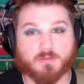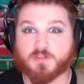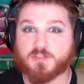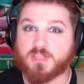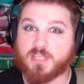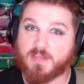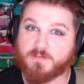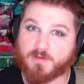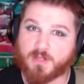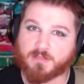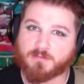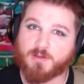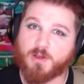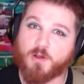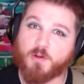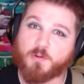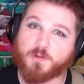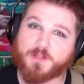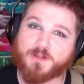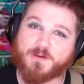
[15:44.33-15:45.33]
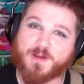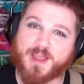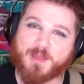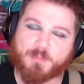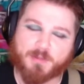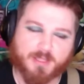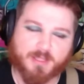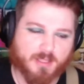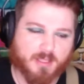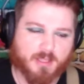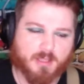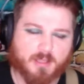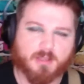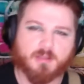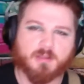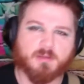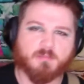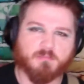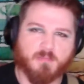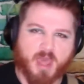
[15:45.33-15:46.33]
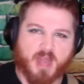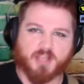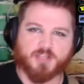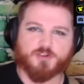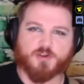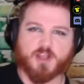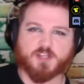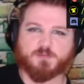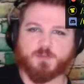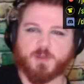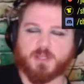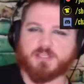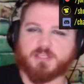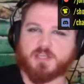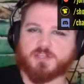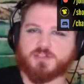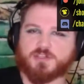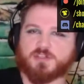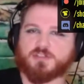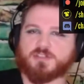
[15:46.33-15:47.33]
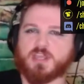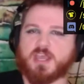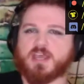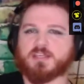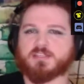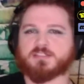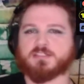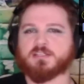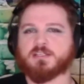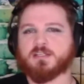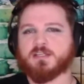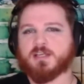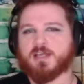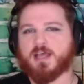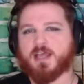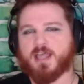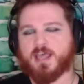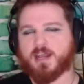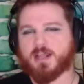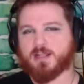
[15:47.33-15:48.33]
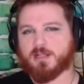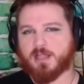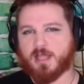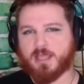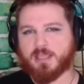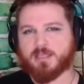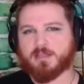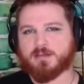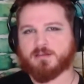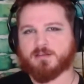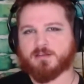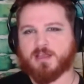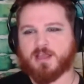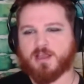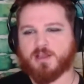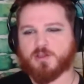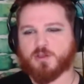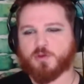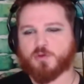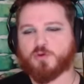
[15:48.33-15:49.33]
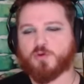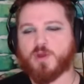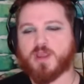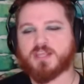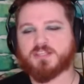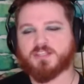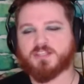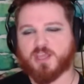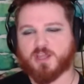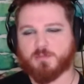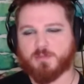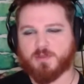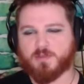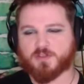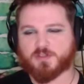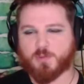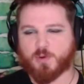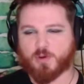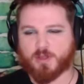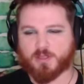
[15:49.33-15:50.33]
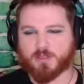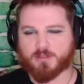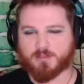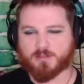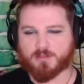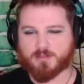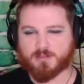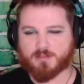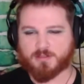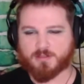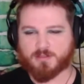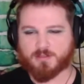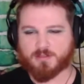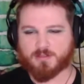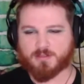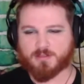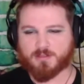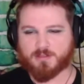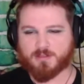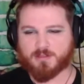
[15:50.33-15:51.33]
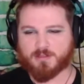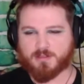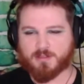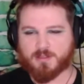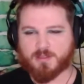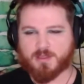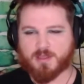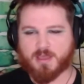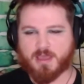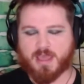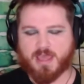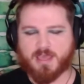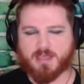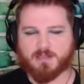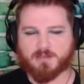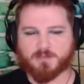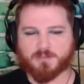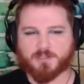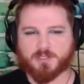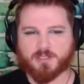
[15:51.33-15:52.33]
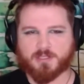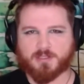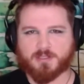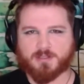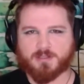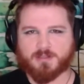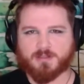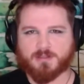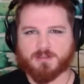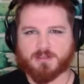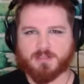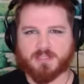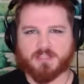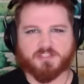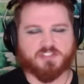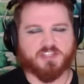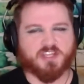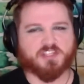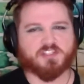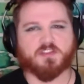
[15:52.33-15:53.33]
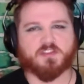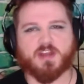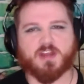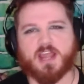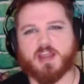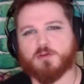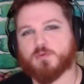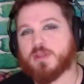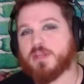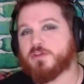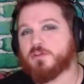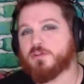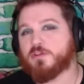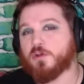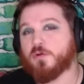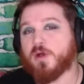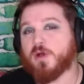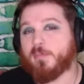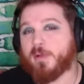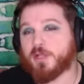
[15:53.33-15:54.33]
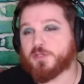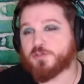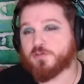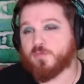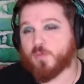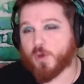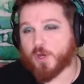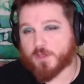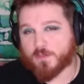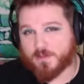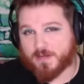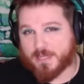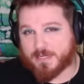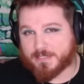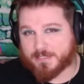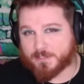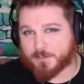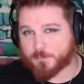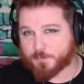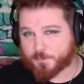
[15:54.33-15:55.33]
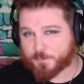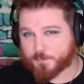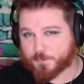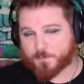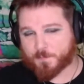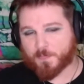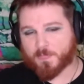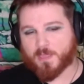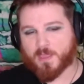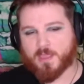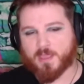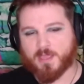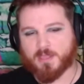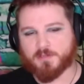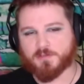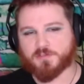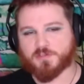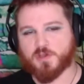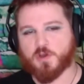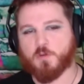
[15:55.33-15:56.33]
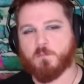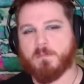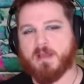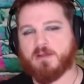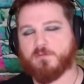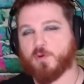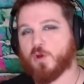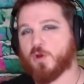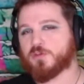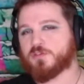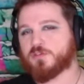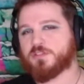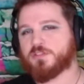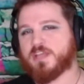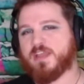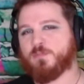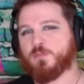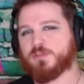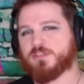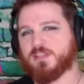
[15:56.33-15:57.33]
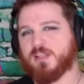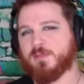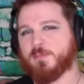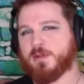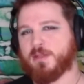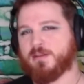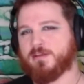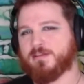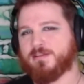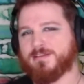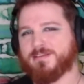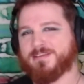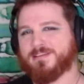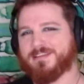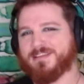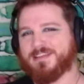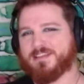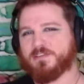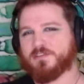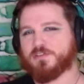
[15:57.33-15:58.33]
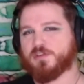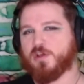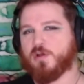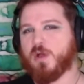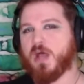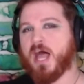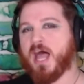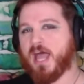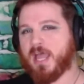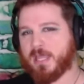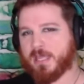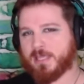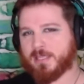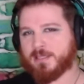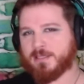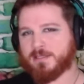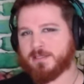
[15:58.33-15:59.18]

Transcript: evening, holy crap, manage your expectations, guys. I had a client go crazy on me this morning and insist that I redo a bunch of work that I did. And so my rehearsal time was limited. And so I